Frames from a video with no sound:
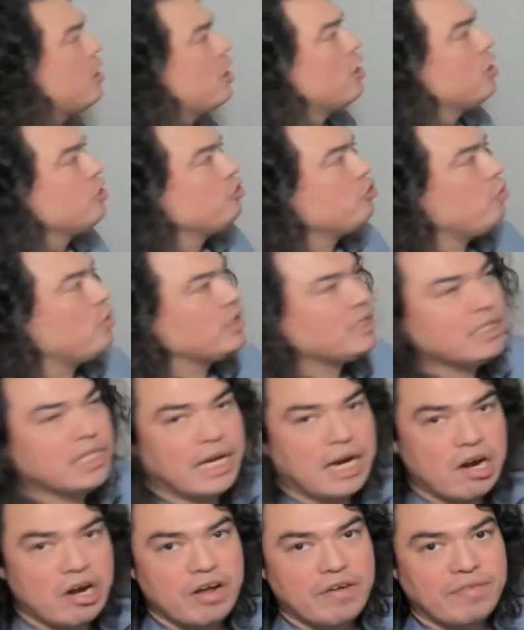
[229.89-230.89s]
So what's the
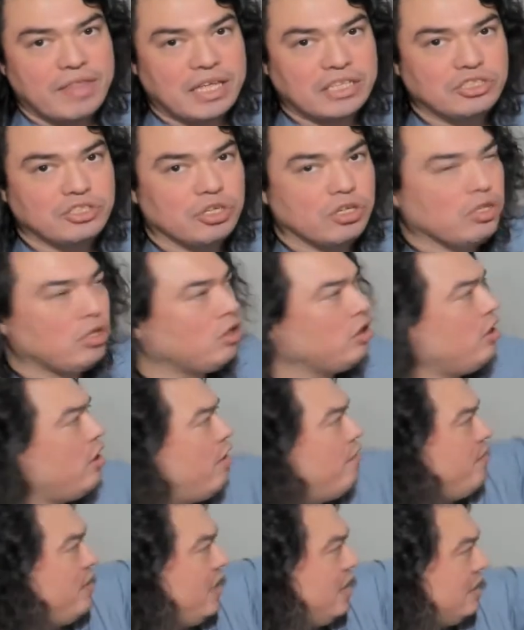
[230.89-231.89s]
area of that circle,
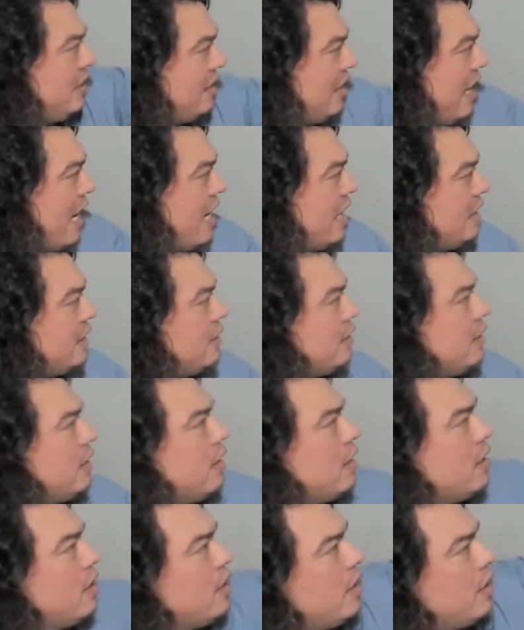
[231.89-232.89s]
of this slice?
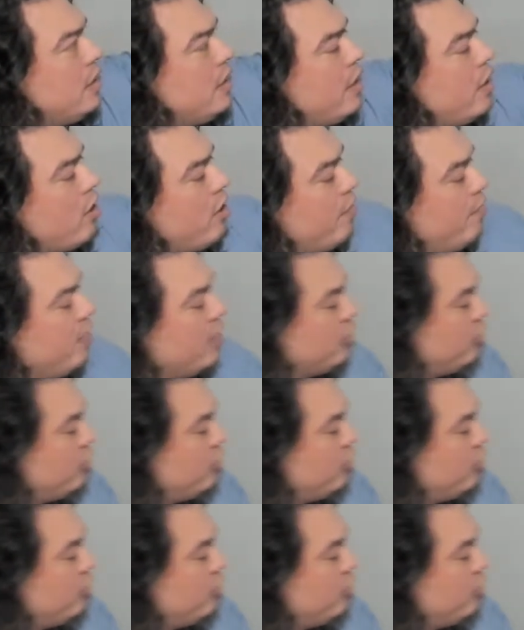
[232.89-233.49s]
The area of this